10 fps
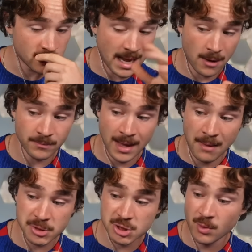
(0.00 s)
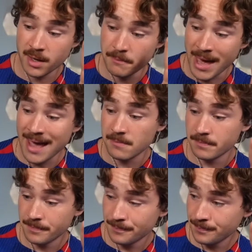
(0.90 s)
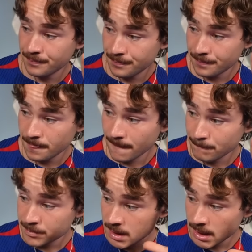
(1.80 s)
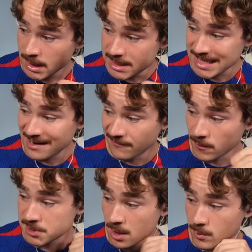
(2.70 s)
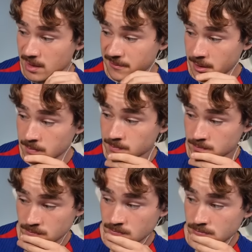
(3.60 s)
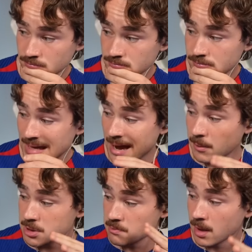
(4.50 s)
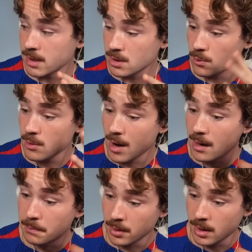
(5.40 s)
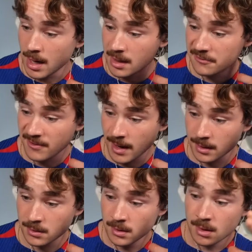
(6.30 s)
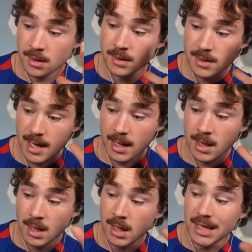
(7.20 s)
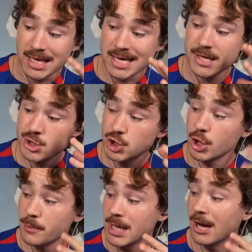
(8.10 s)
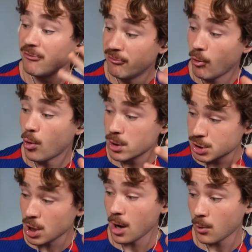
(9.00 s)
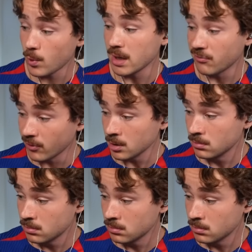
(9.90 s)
Now, how much you want to bet? He's got a 4-star weak foot. How much money do we want to put on the fact that he is going to be a 4-star weak foot?